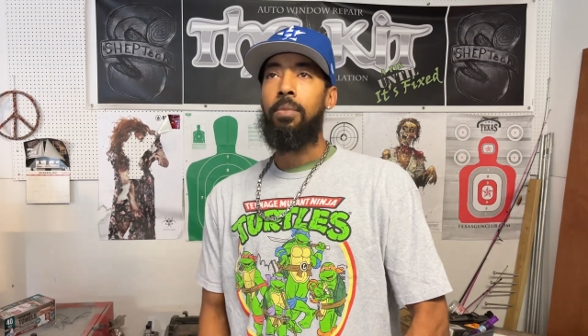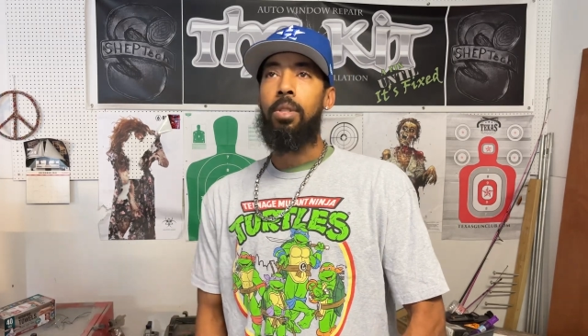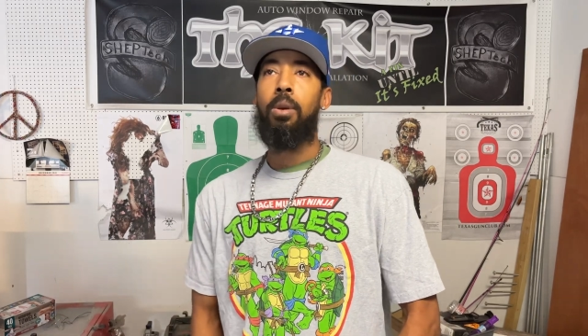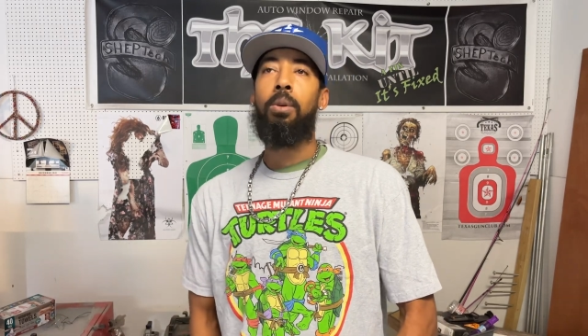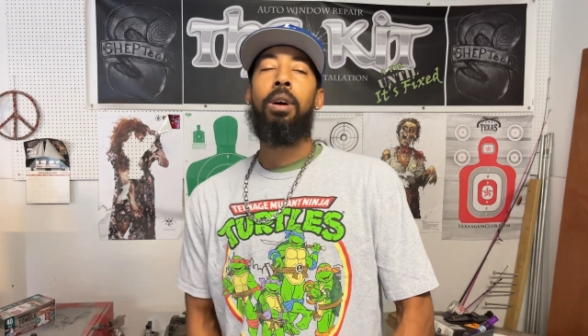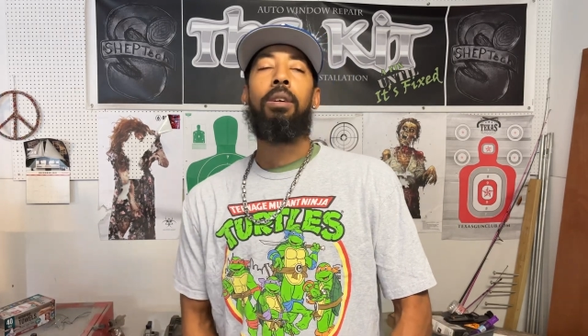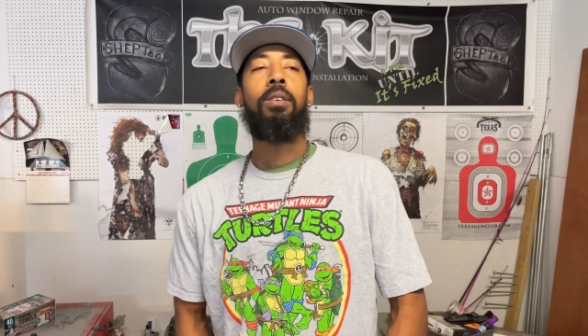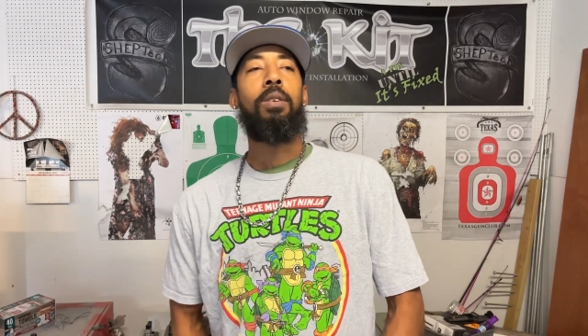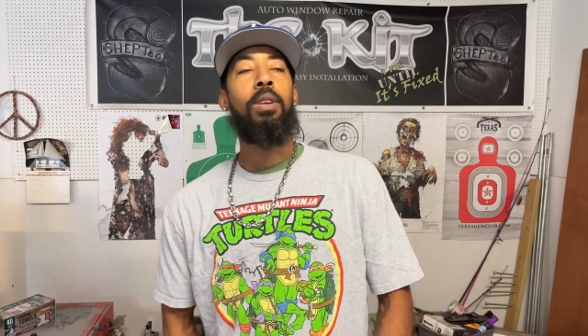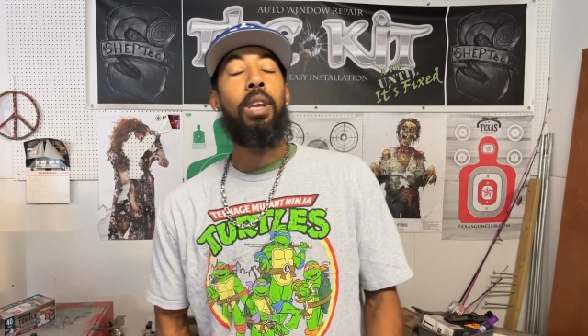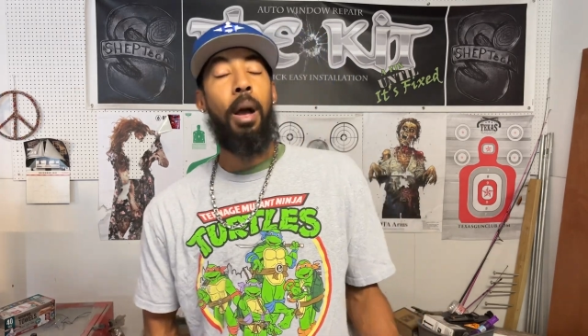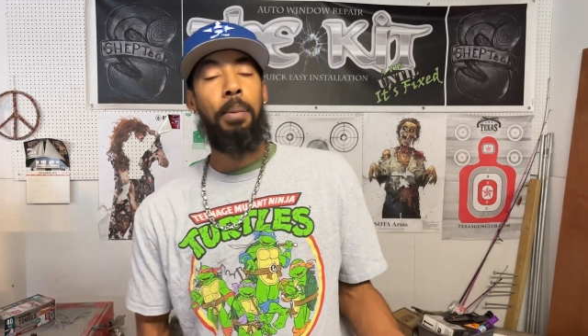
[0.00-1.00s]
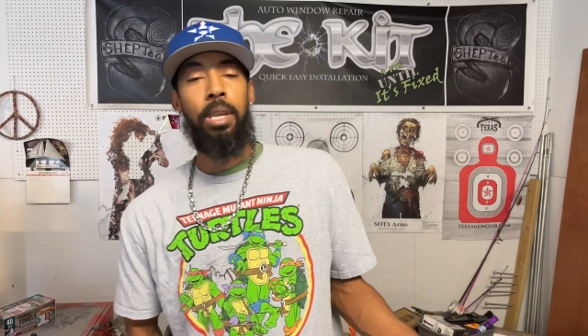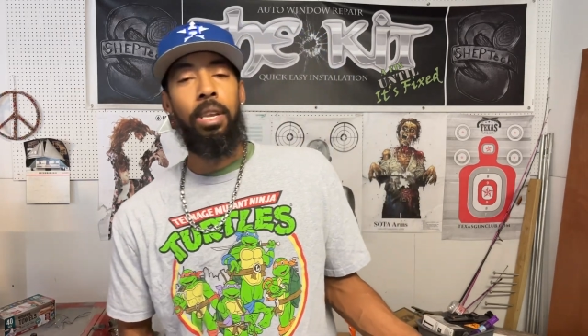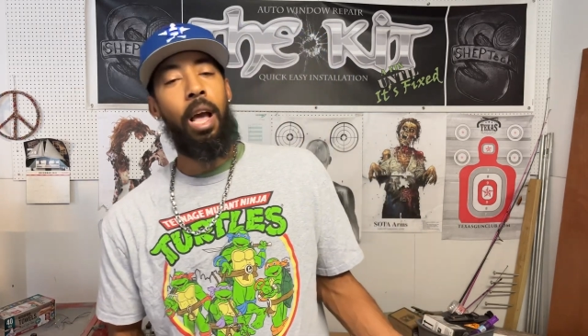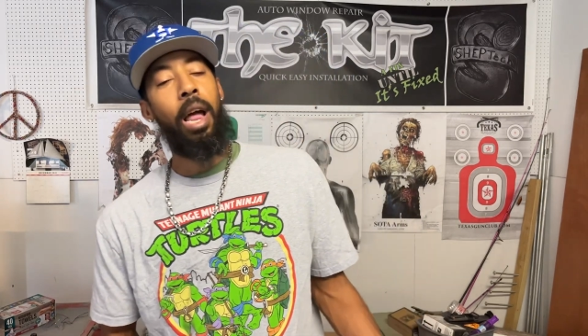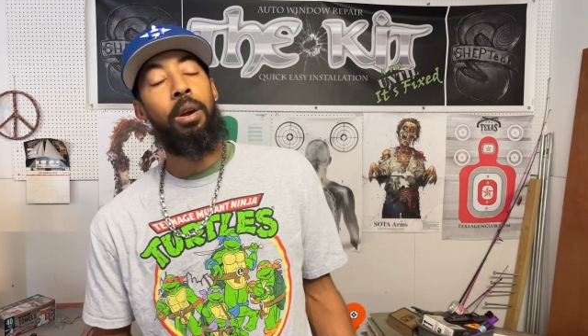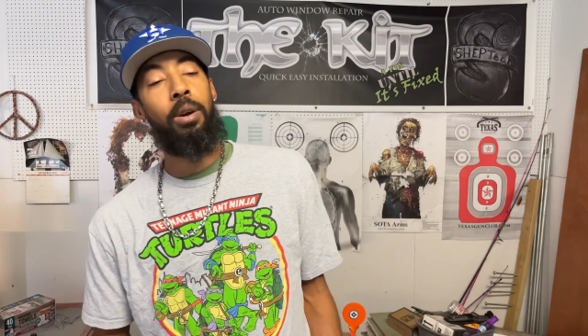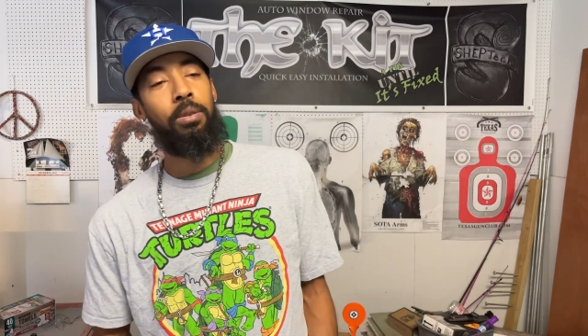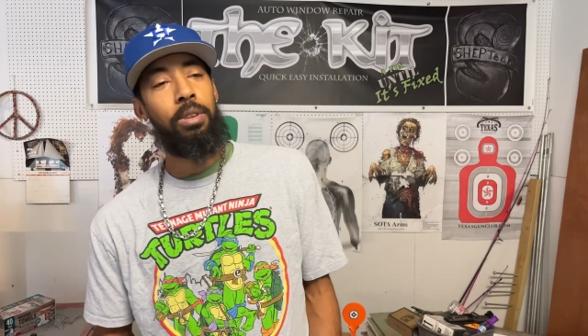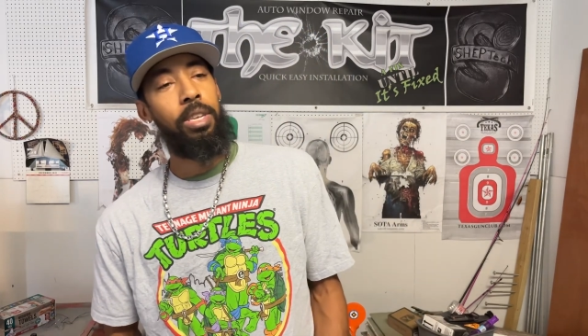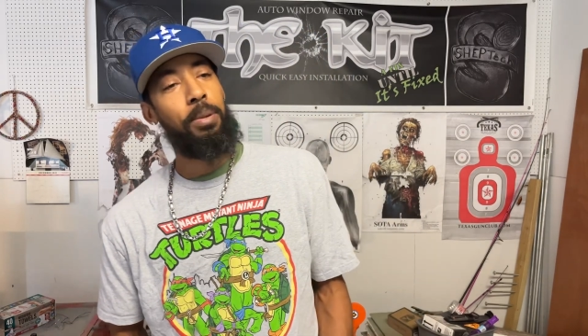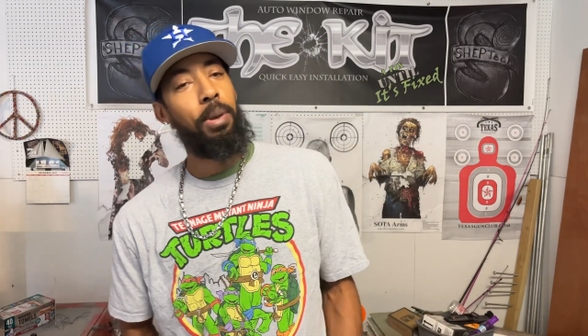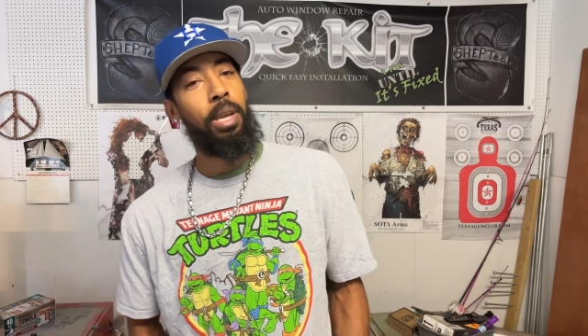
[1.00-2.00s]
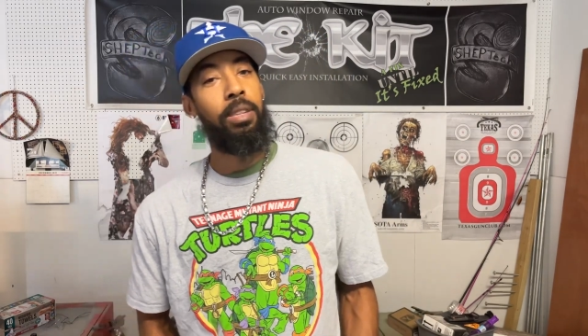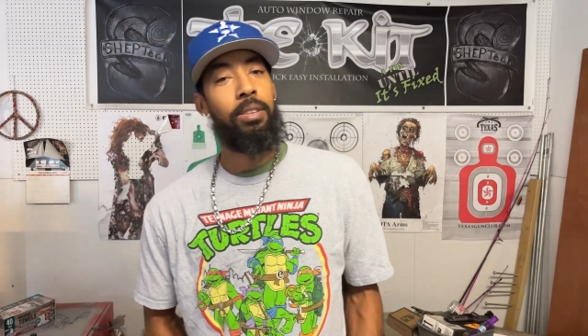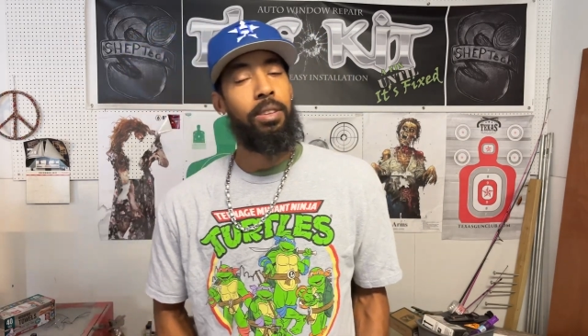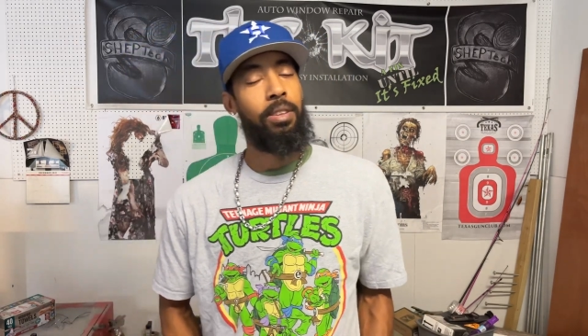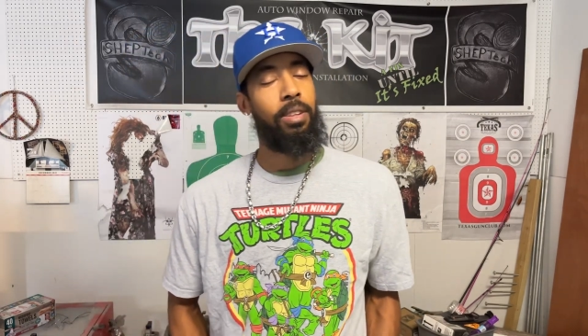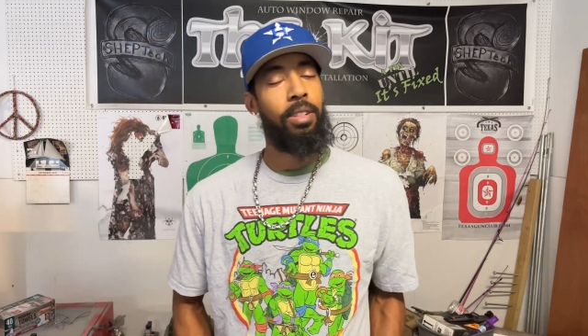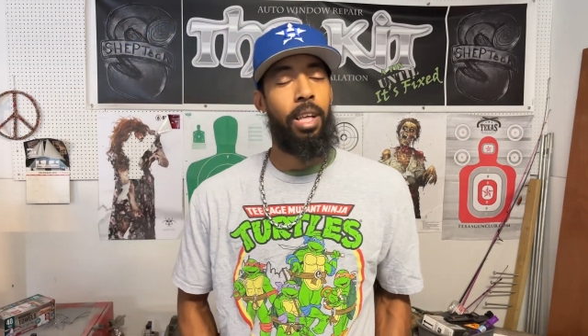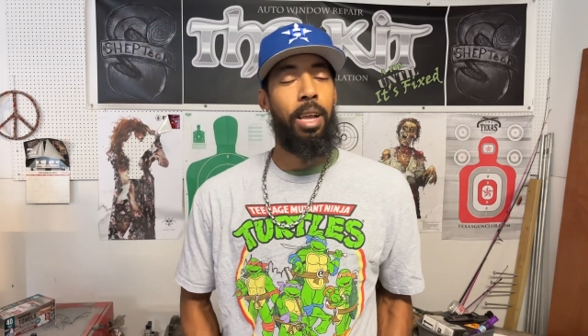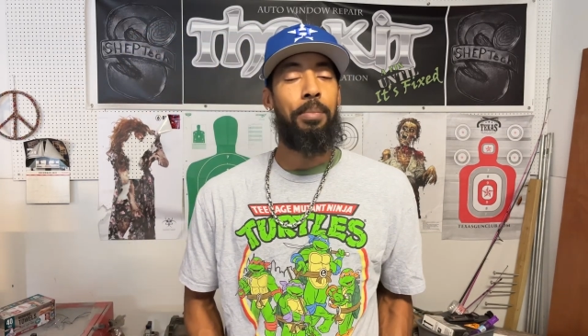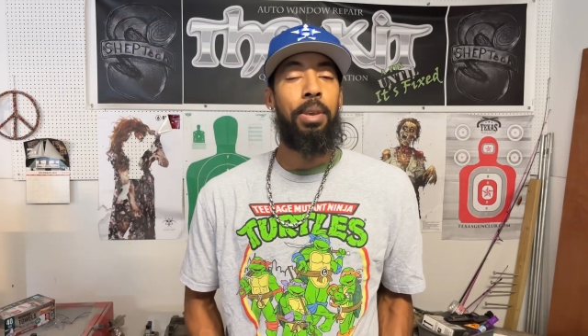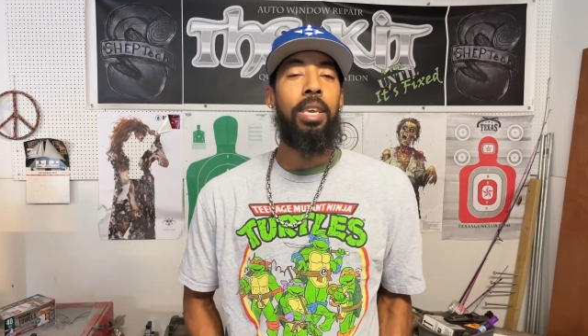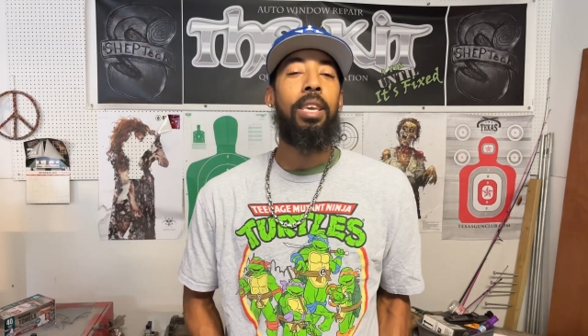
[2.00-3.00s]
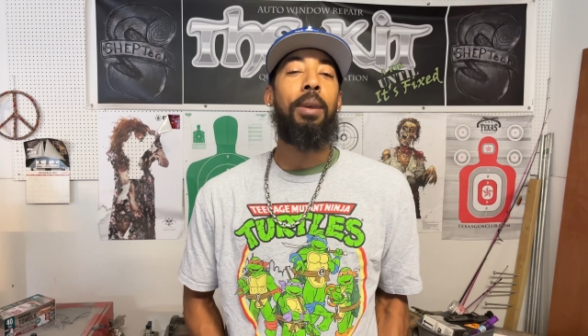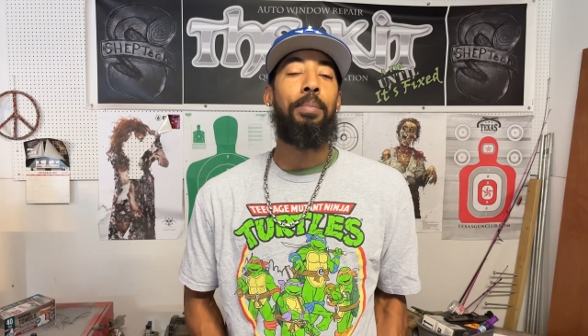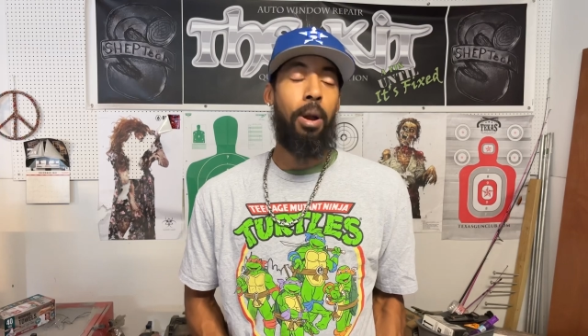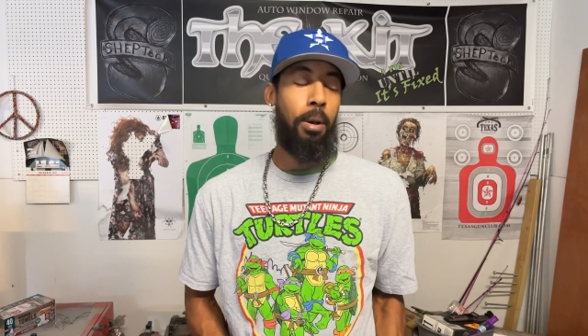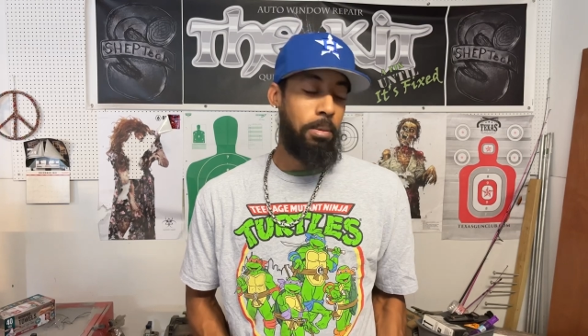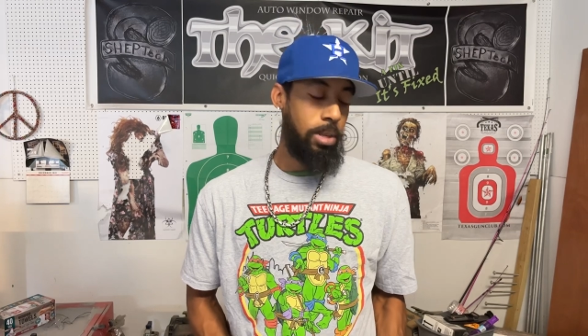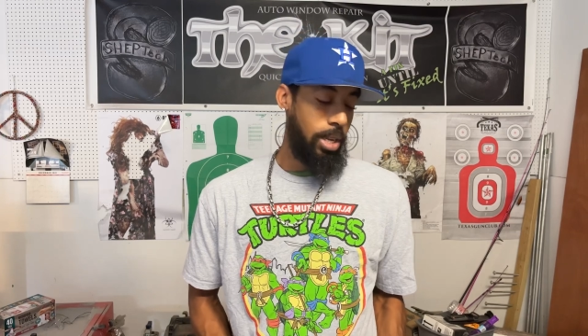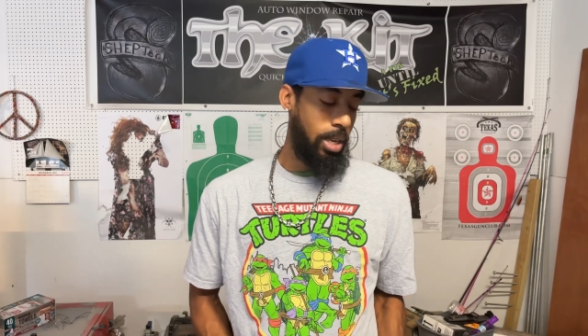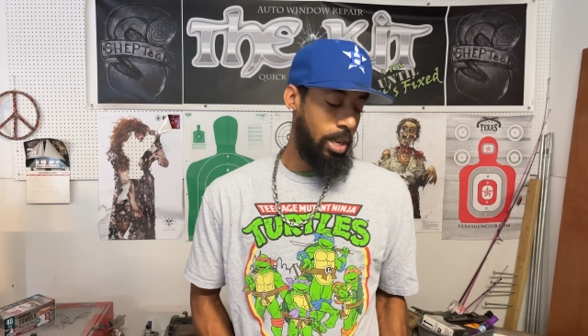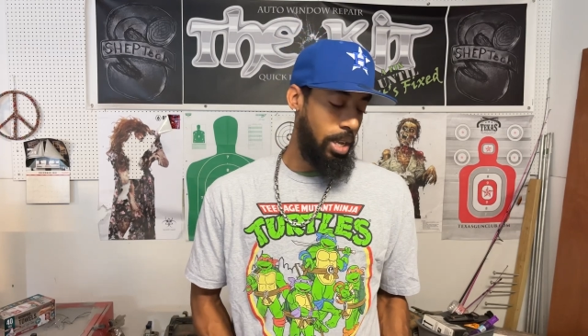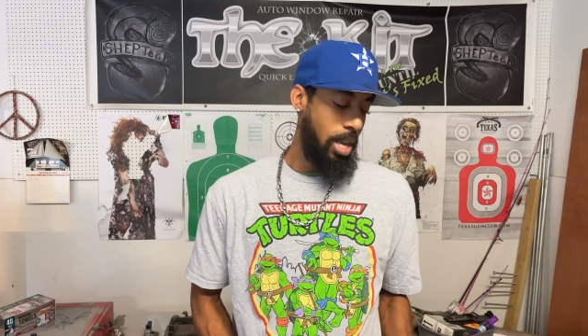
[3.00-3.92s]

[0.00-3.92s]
Well, yeah, I mean, I don't know. It depends. Like me, it probably did.